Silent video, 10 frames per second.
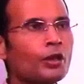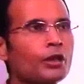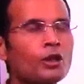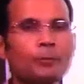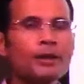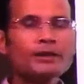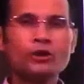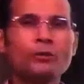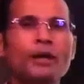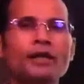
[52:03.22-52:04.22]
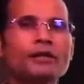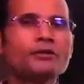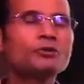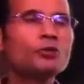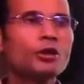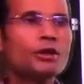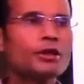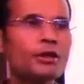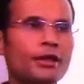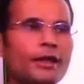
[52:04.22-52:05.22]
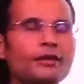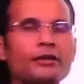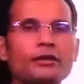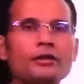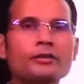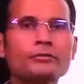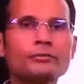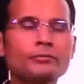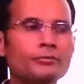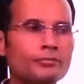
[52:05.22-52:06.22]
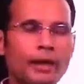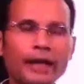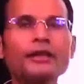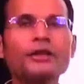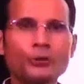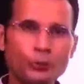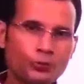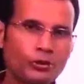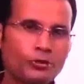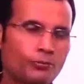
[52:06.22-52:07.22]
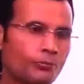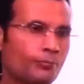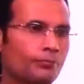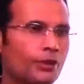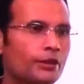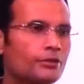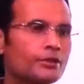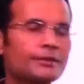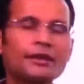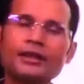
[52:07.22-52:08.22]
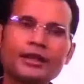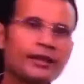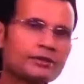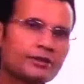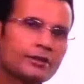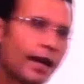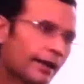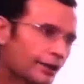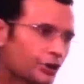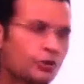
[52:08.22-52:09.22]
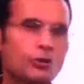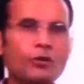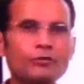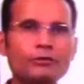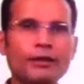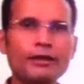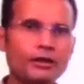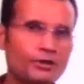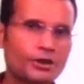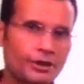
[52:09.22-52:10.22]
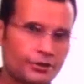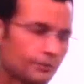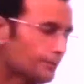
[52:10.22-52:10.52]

Now plus or minus do not indicate the magnitude, it just indicates the direction of the final change.